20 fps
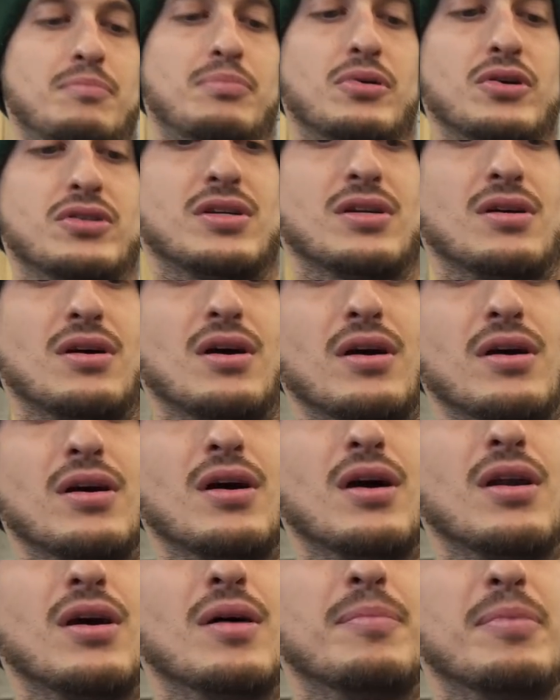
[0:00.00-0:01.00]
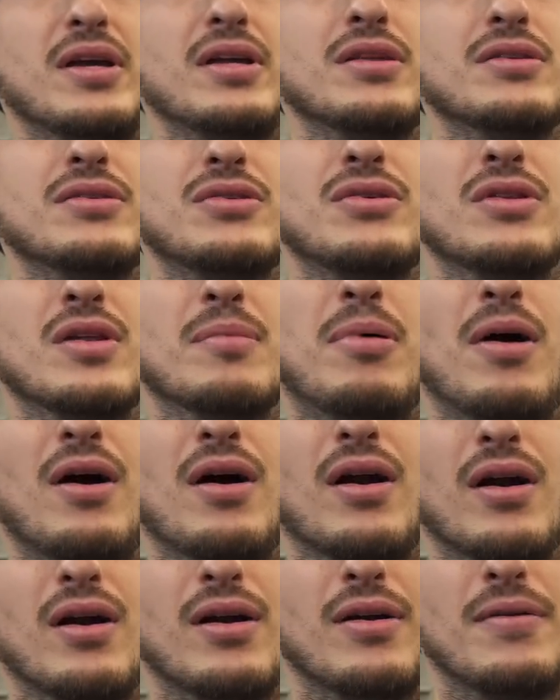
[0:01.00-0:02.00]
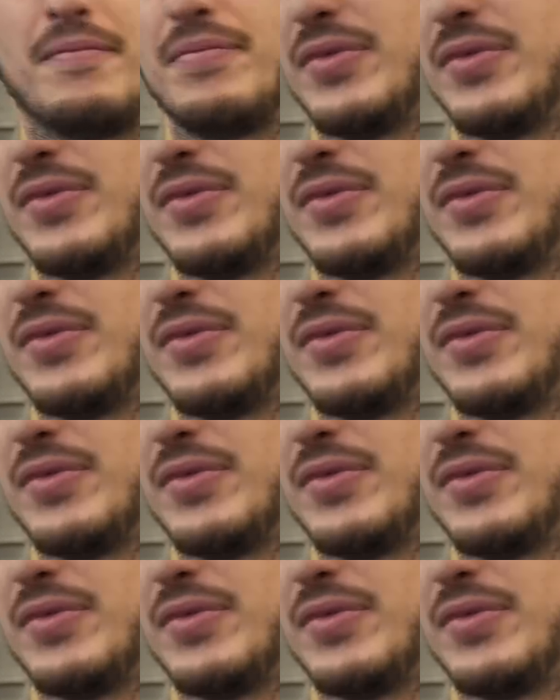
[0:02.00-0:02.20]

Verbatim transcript: pushing argon up into the part.